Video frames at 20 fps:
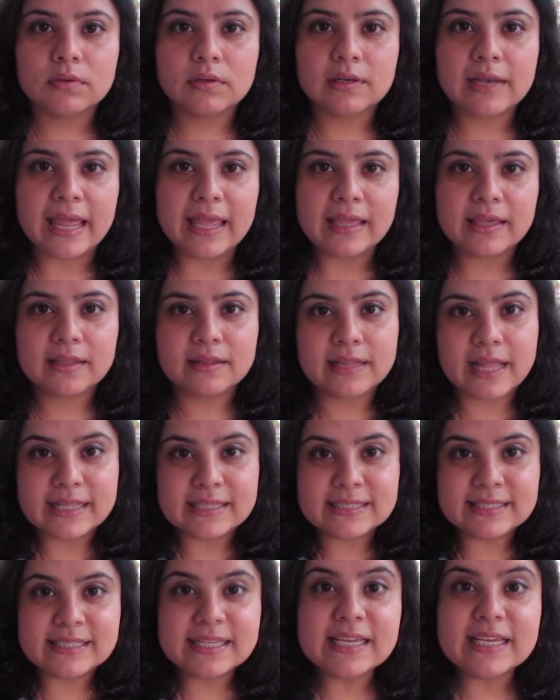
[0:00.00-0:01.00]
Like
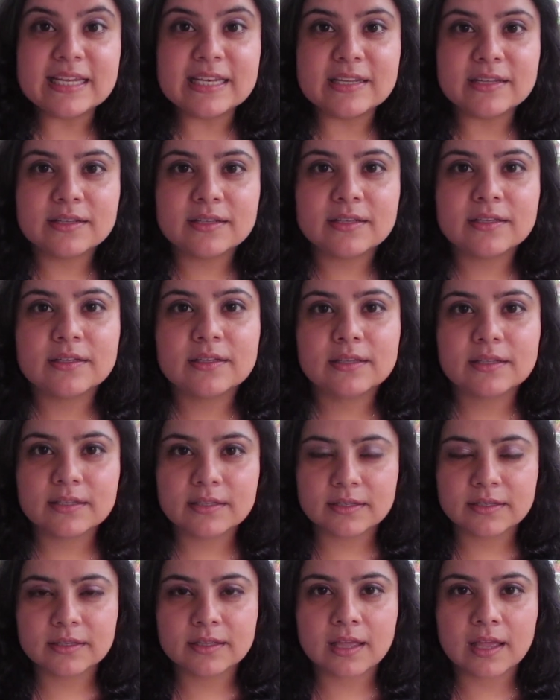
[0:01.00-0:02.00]
that seed,
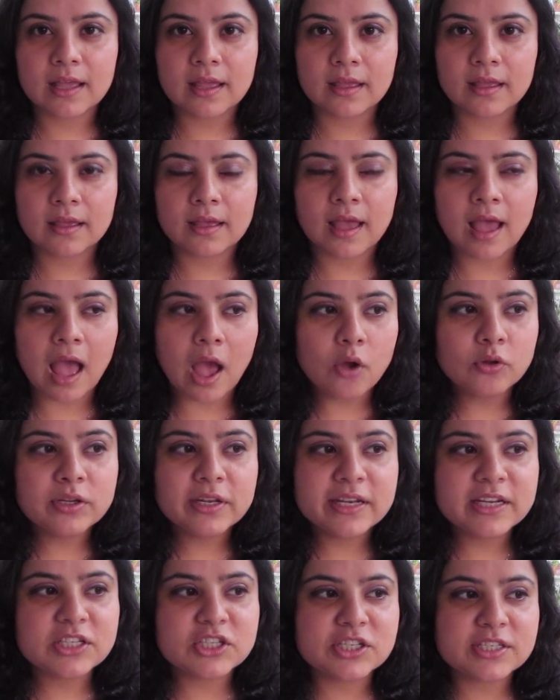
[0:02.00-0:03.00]
how
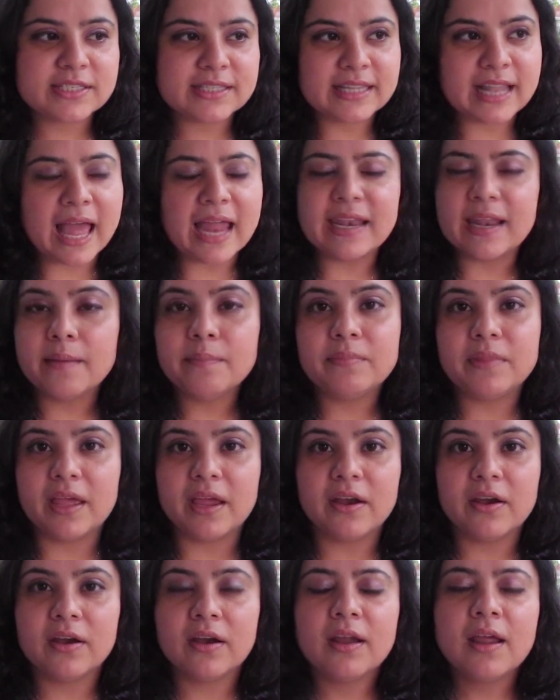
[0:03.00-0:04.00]
did it just land up
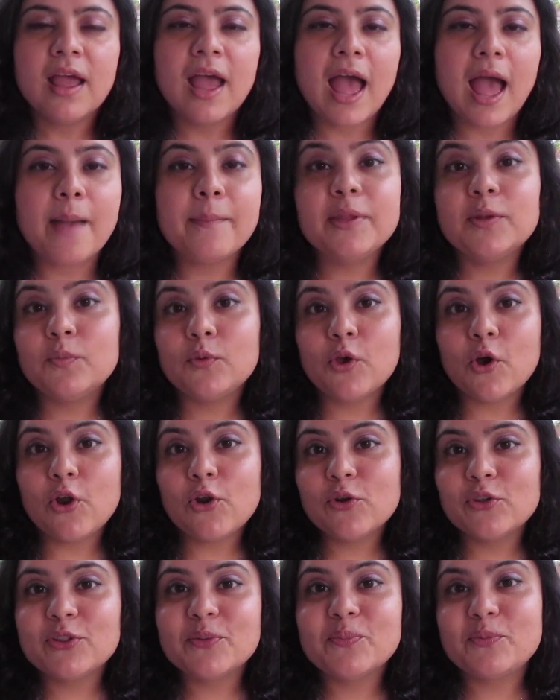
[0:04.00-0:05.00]
there? I mean, we all
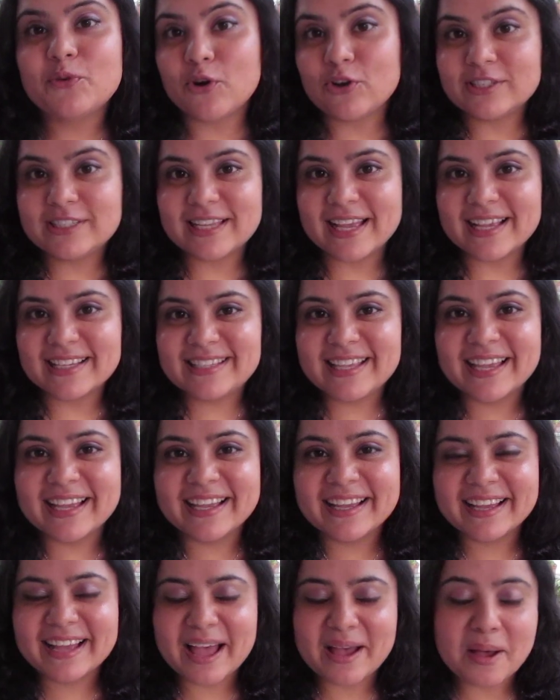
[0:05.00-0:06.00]
know the process.
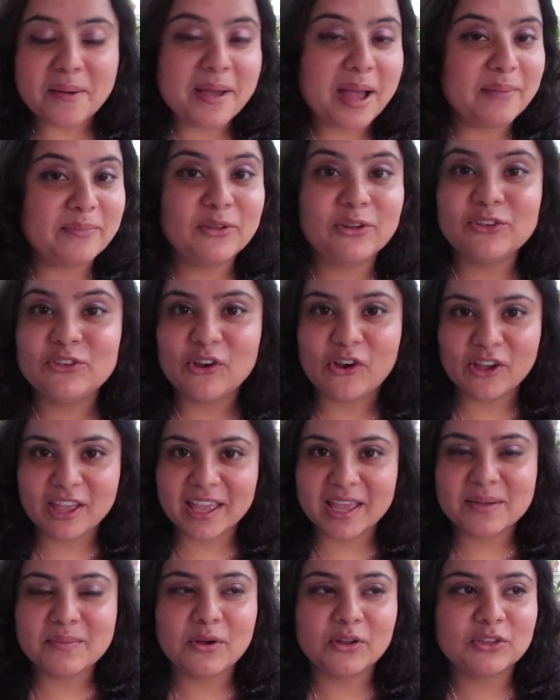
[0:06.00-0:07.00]
I'm not
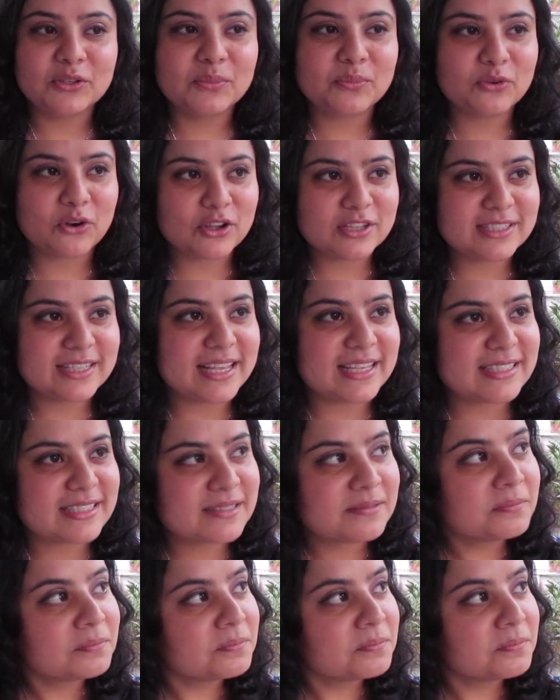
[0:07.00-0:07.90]
talking about the process.